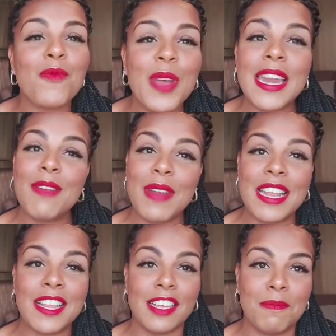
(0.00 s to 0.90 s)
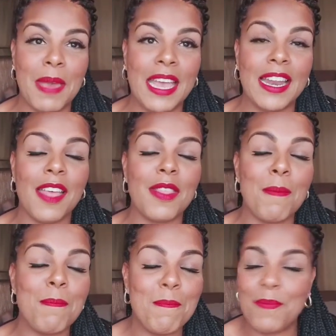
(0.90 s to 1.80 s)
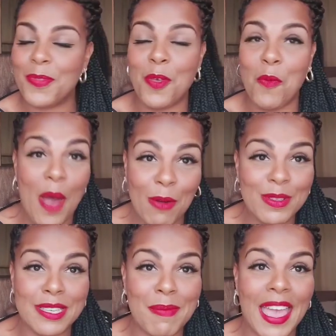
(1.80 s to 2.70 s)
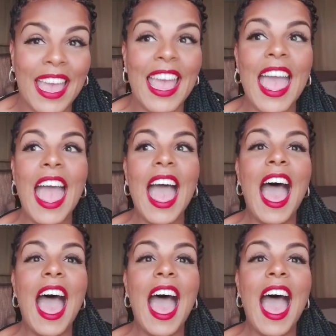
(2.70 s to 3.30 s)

It really, really does mean the world to me.